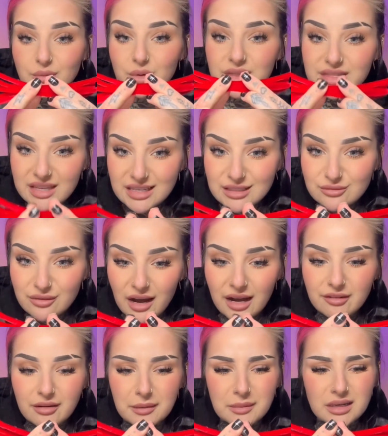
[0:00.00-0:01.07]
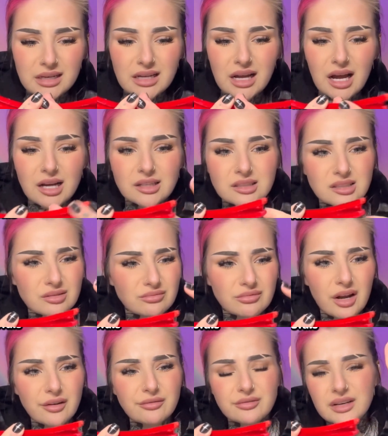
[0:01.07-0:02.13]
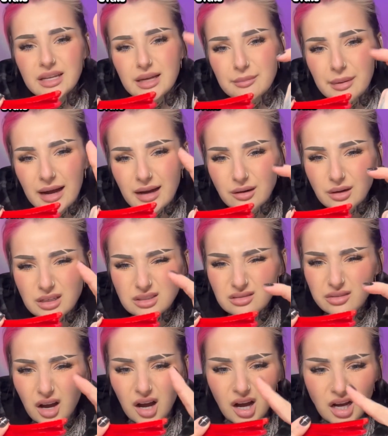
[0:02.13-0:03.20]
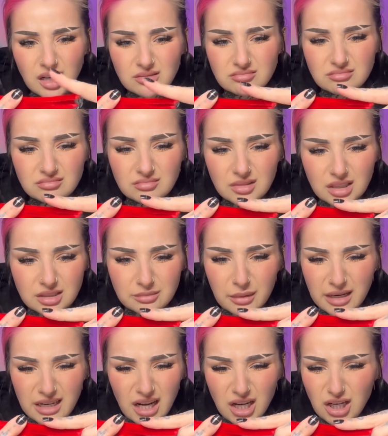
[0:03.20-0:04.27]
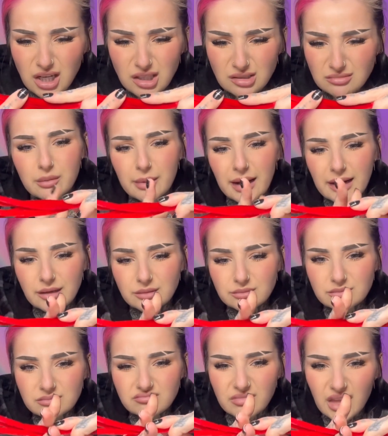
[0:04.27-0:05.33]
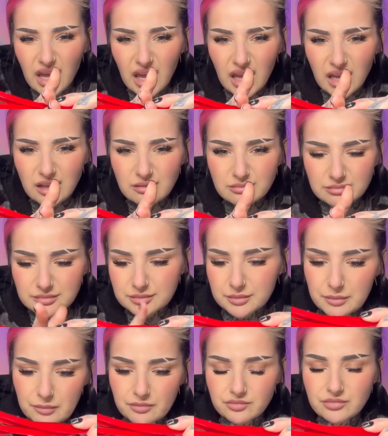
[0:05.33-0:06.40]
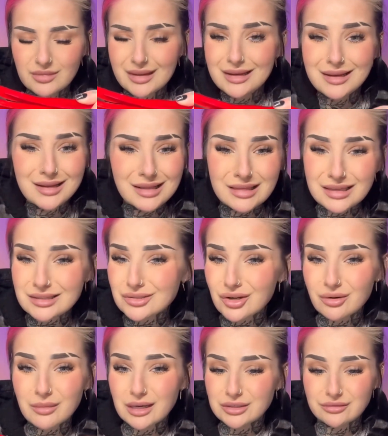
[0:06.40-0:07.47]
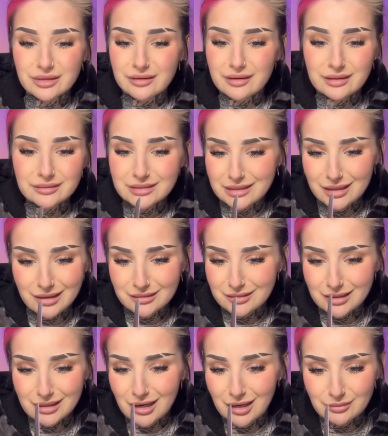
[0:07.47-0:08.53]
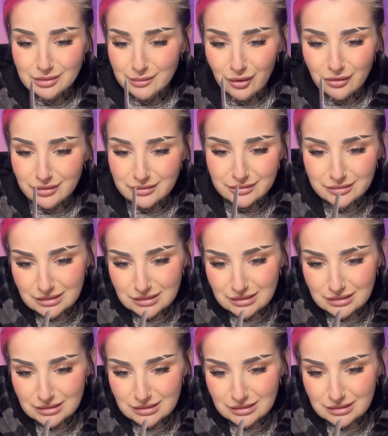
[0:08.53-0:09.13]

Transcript: with this 5 I'm going to cut roughly about as far as my knuckle, about there. There's no measuring around here, I can't be bothered.